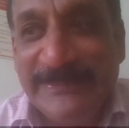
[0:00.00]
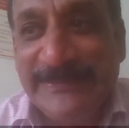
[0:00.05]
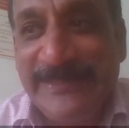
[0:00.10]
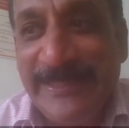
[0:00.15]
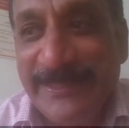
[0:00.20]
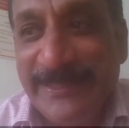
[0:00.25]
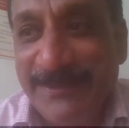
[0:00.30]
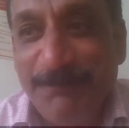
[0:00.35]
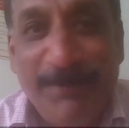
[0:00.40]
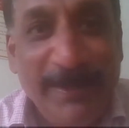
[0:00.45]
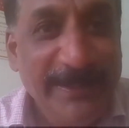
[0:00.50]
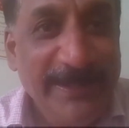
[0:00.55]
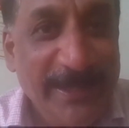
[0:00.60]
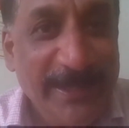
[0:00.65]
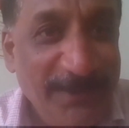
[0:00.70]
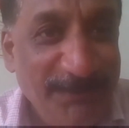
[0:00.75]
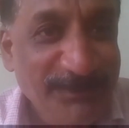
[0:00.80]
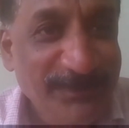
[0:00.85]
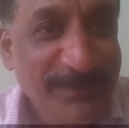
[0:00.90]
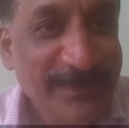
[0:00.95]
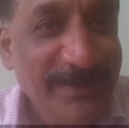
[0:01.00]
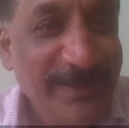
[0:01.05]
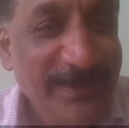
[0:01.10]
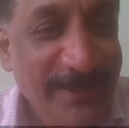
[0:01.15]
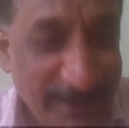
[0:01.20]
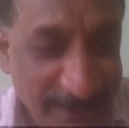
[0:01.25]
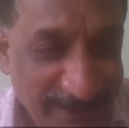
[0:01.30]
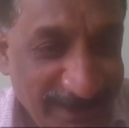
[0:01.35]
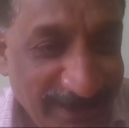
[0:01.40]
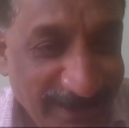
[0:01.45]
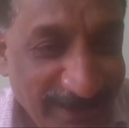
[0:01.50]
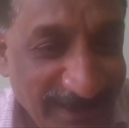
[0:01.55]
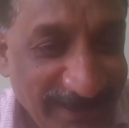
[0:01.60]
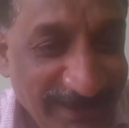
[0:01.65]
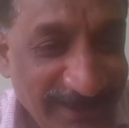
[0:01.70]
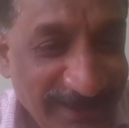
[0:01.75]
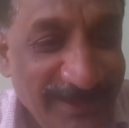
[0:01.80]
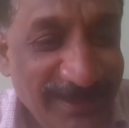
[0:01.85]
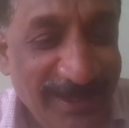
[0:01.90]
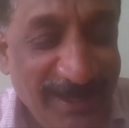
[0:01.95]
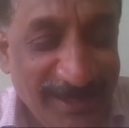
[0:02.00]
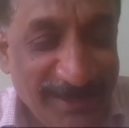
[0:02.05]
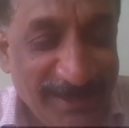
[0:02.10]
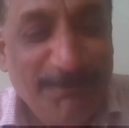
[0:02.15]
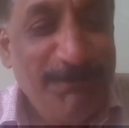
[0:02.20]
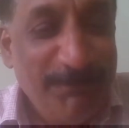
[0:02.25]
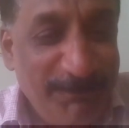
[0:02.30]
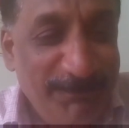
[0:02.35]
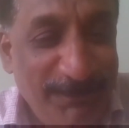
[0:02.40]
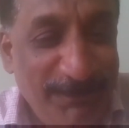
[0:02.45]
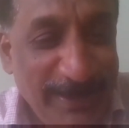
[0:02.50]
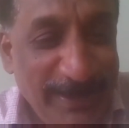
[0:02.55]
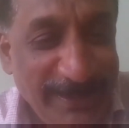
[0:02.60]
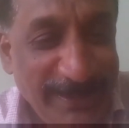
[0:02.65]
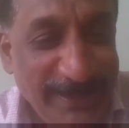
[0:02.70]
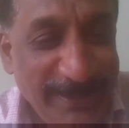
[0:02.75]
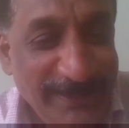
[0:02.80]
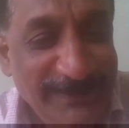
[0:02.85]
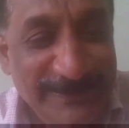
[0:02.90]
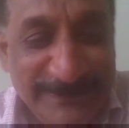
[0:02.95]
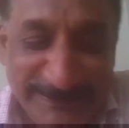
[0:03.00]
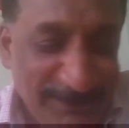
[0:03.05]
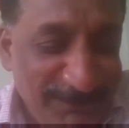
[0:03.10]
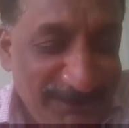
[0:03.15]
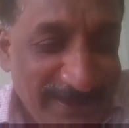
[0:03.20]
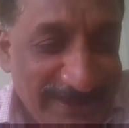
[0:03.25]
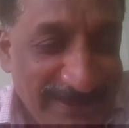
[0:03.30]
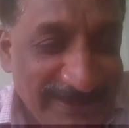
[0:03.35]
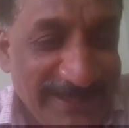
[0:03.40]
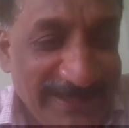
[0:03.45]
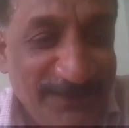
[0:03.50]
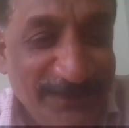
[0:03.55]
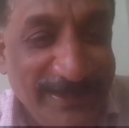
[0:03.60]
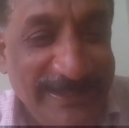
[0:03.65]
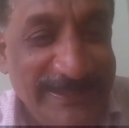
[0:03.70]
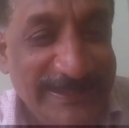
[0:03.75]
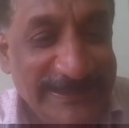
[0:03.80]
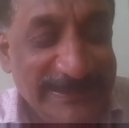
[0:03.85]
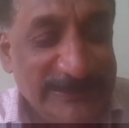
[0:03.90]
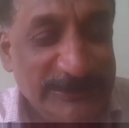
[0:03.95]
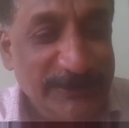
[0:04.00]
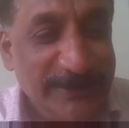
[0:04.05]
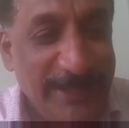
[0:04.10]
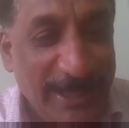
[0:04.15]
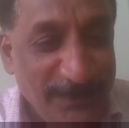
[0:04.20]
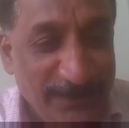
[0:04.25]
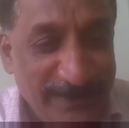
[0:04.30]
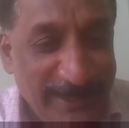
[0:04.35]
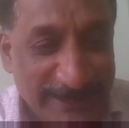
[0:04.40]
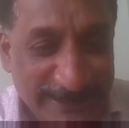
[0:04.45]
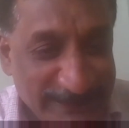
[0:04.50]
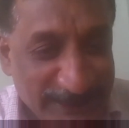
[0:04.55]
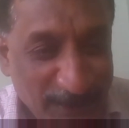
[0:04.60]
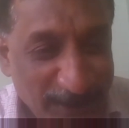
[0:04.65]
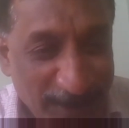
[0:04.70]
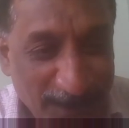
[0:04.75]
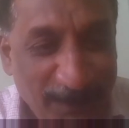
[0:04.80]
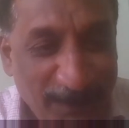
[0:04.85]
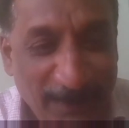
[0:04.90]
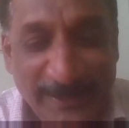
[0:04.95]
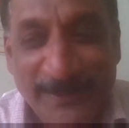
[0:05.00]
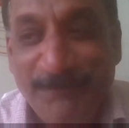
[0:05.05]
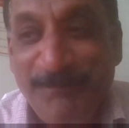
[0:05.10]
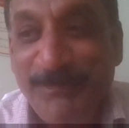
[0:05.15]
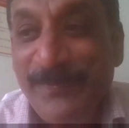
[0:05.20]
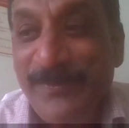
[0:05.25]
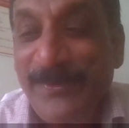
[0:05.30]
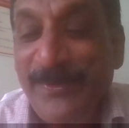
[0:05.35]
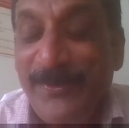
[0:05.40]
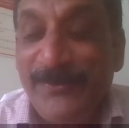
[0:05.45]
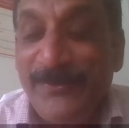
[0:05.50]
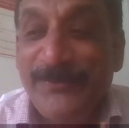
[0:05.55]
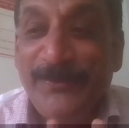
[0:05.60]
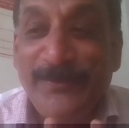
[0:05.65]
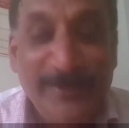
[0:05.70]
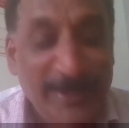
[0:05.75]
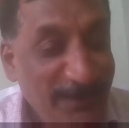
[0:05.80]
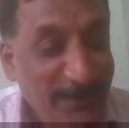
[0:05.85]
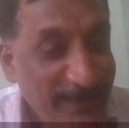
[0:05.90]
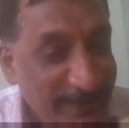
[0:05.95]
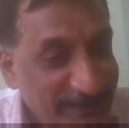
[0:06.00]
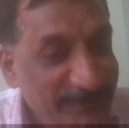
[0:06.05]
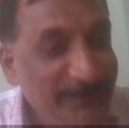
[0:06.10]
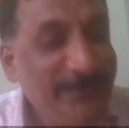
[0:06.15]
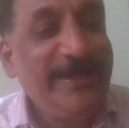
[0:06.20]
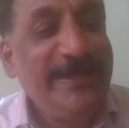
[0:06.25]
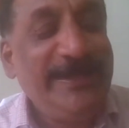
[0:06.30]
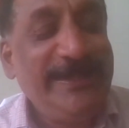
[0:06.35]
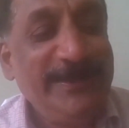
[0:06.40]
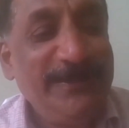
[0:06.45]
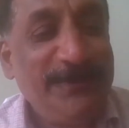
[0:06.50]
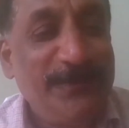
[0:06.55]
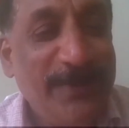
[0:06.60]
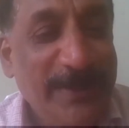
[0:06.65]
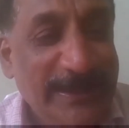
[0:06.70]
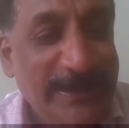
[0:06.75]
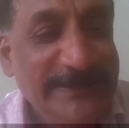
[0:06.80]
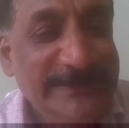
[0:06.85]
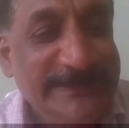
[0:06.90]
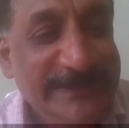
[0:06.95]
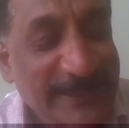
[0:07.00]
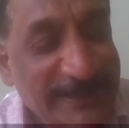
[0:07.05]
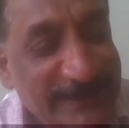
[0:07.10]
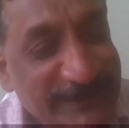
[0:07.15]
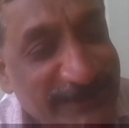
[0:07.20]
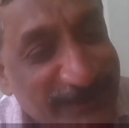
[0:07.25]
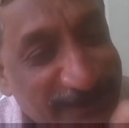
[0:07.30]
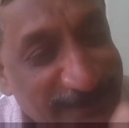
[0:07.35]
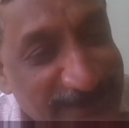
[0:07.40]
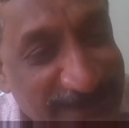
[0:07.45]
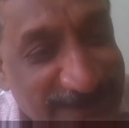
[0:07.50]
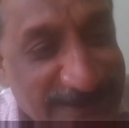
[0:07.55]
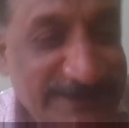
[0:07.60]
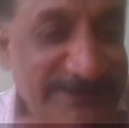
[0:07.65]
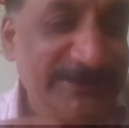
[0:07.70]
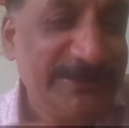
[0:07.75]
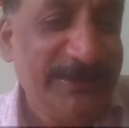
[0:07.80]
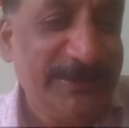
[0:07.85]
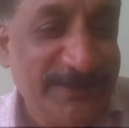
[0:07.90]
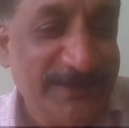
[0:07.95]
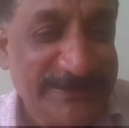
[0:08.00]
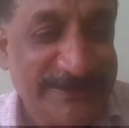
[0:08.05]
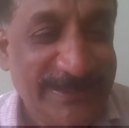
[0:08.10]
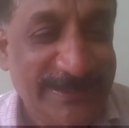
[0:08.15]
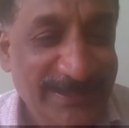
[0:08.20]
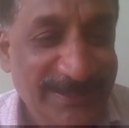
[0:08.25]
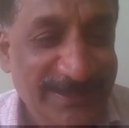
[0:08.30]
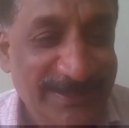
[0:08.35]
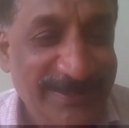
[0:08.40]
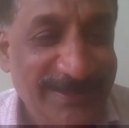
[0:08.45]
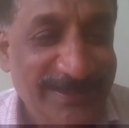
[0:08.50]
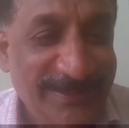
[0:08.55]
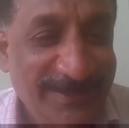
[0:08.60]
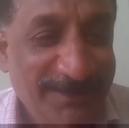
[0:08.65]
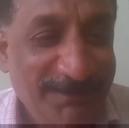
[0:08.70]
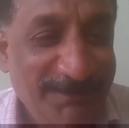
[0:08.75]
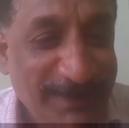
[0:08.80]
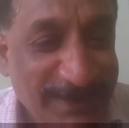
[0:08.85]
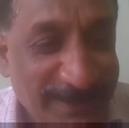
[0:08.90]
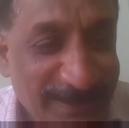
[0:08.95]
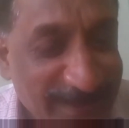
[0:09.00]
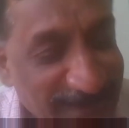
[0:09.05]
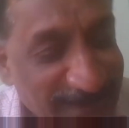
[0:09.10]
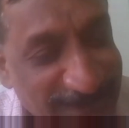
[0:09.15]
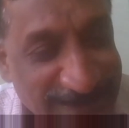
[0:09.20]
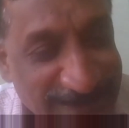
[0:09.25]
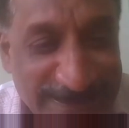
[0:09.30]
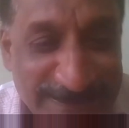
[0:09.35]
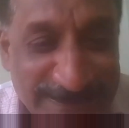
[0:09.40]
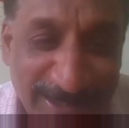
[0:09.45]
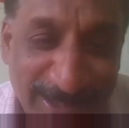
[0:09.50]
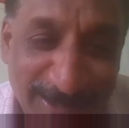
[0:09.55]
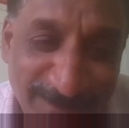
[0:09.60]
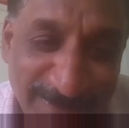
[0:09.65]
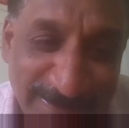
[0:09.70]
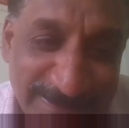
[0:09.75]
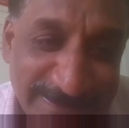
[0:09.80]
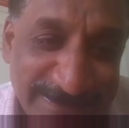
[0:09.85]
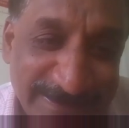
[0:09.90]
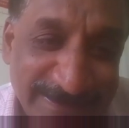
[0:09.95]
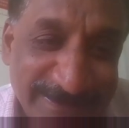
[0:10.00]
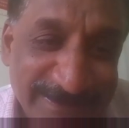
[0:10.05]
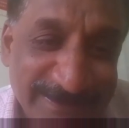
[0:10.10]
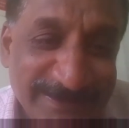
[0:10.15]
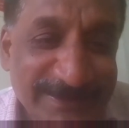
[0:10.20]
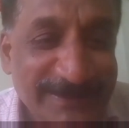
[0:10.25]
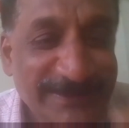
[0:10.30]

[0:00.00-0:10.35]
like bhaiya in Delhi or bhen somewhere in that. Okay, so now that's the whole point. So now education, what I say, education is universal, but learning is always